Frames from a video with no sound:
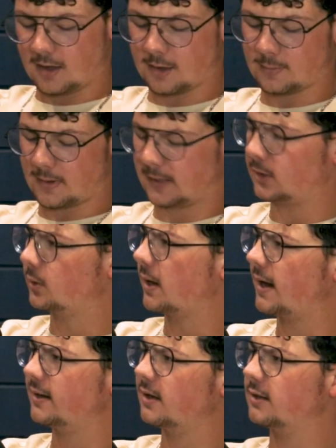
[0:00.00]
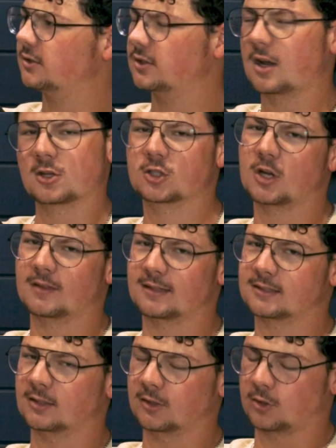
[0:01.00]
And you kind of touched on
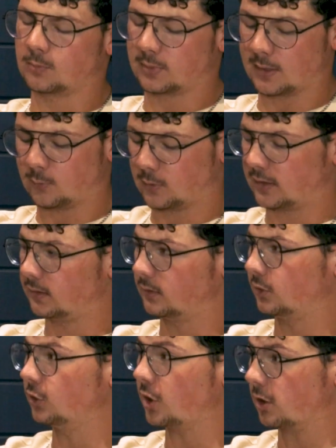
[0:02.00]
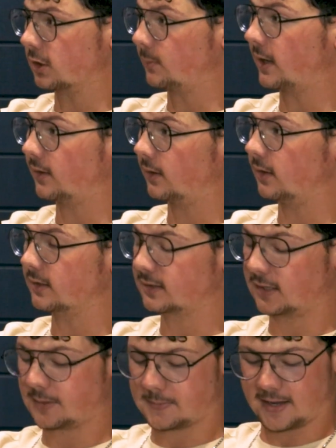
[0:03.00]
this a little bit when you talked about a
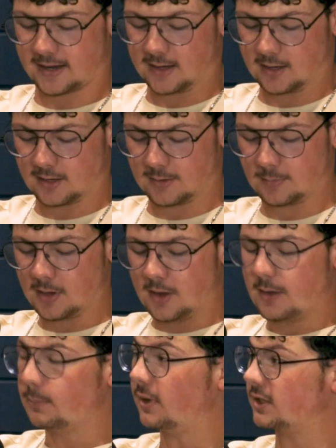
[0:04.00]
CMA.